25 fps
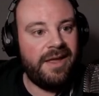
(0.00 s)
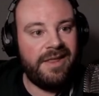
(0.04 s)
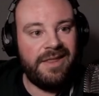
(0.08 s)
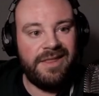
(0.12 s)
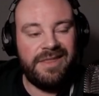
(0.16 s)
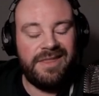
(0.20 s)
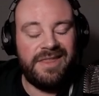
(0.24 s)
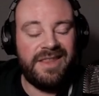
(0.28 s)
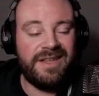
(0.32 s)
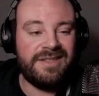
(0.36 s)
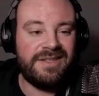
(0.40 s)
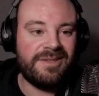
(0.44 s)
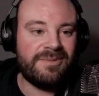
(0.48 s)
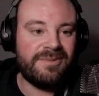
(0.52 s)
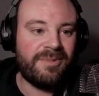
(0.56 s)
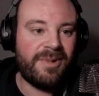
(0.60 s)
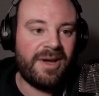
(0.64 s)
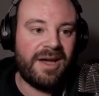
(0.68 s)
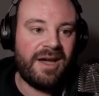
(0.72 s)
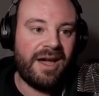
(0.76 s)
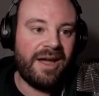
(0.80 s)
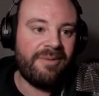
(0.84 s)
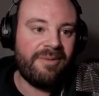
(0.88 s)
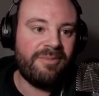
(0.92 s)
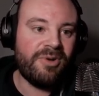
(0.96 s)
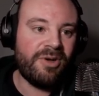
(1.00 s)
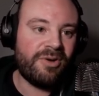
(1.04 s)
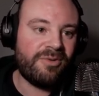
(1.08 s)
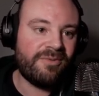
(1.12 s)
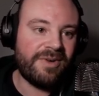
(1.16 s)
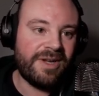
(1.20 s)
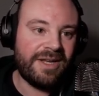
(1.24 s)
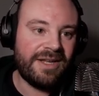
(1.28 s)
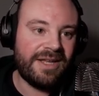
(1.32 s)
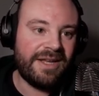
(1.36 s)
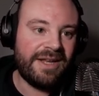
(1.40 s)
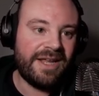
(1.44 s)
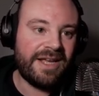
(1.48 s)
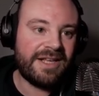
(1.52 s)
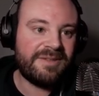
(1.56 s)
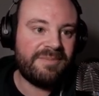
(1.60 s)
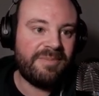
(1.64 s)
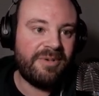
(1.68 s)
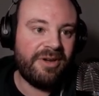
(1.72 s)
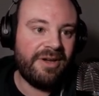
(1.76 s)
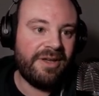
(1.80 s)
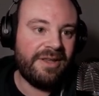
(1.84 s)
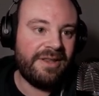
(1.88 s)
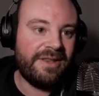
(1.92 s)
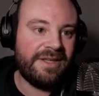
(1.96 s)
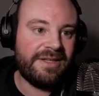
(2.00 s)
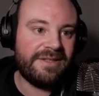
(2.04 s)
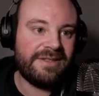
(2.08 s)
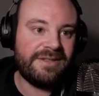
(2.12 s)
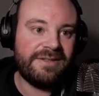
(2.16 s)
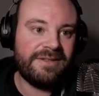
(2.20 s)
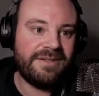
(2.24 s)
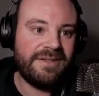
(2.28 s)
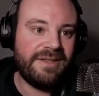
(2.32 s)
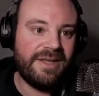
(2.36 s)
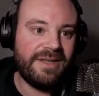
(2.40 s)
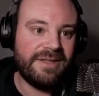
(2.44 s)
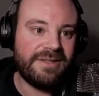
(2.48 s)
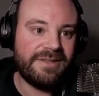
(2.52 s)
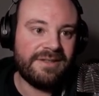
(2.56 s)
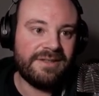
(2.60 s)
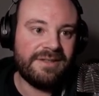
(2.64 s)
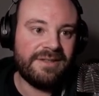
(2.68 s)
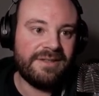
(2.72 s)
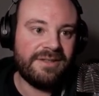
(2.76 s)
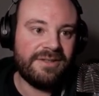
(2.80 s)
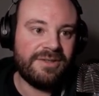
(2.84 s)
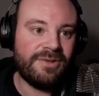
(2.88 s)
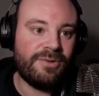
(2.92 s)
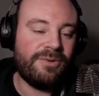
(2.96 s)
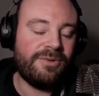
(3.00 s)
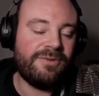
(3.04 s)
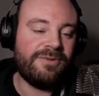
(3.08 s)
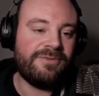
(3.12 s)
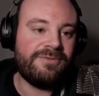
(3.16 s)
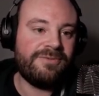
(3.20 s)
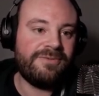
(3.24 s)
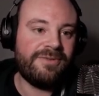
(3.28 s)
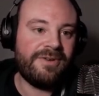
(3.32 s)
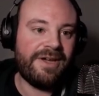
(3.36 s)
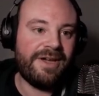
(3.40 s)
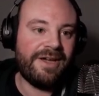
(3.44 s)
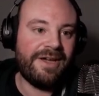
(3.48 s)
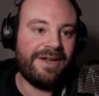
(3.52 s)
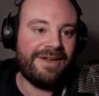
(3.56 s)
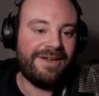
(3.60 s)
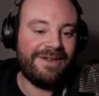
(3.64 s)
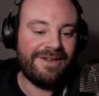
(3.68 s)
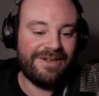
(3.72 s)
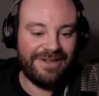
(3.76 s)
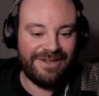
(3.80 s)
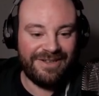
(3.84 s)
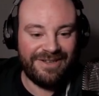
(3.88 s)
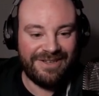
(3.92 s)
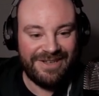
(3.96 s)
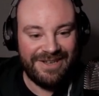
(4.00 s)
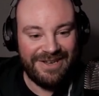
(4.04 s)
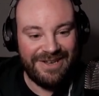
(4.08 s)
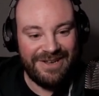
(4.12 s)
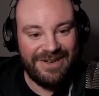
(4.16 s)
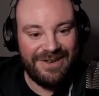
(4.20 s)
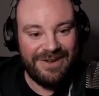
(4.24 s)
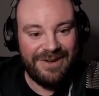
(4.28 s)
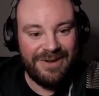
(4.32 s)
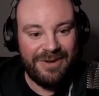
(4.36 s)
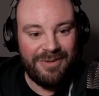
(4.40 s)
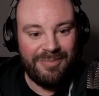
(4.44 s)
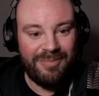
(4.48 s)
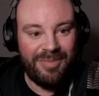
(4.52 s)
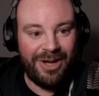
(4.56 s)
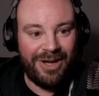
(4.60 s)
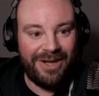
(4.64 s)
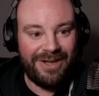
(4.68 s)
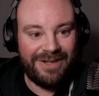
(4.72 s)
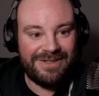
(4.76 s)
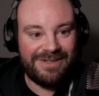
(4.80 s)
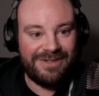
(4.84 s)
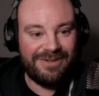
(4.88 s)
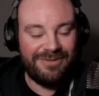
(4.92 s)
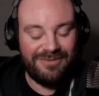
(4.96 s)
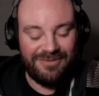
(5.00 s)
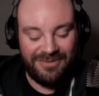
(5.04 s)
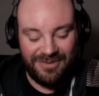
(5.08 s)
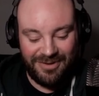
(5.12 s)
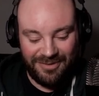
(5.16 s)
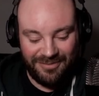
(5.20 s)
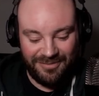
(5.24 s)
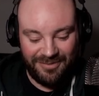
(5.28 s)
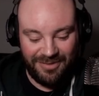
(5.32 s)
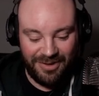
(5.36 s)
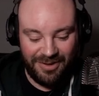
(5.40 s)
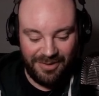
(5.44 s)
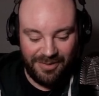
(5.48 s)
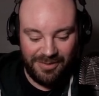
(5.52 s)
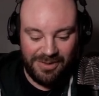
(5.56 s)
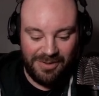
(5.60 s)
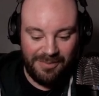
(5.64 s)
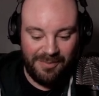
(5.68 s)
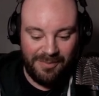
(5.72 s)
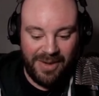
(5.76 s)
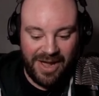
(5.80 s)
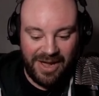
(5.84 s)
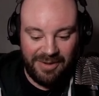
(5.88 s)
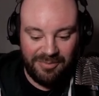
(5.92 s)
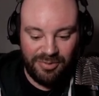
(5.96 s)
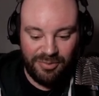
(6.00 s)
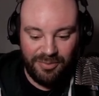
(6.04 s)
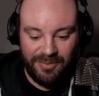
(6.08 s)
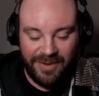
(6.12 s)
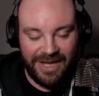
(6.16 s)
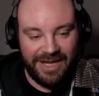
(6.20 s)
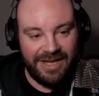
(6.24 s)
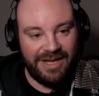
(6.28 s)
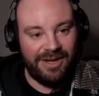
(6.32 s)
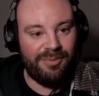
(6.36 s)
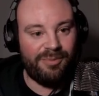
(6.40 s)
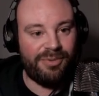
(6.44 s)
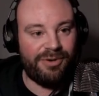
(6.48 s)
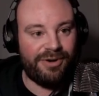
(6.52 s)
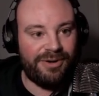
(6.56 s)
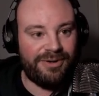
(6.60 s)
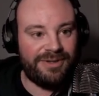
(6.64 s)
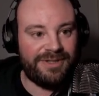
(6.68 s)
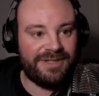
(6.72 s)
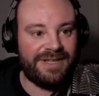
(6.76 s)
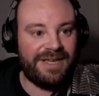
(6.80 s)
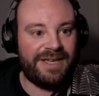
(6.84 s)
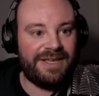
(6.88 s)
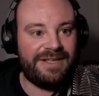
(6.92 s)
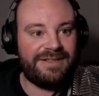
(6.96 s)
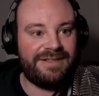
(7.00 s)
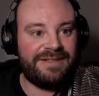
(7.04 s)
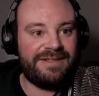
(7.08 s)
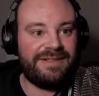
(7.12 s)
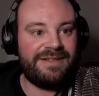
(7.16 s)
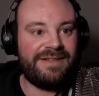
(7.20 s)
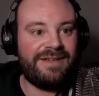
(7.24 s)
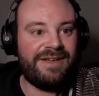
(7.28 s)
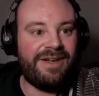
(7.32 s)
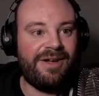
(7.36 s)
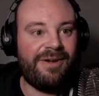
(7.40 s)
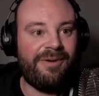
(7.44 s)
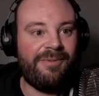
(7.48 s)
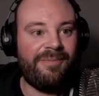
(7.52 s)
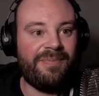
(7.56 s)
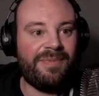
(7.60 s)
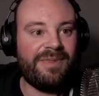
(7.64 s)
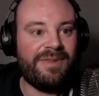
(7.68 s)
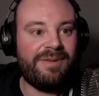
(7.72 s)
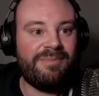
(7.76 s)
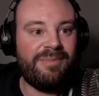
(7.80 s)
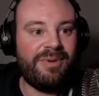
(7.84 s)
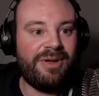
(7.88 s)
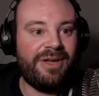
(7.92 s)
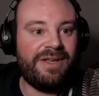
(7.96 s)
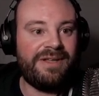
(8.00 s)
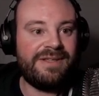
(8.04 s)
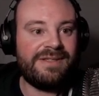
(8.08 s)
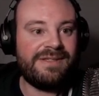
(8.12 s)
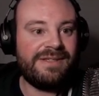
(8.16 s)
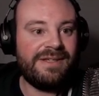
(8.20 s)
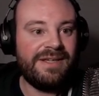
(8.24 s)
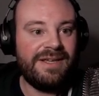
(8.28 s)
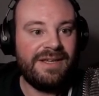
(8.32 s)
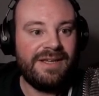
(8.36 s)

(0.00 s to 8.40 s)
This is what I'm not really an expert in this sort of part of the map making process, but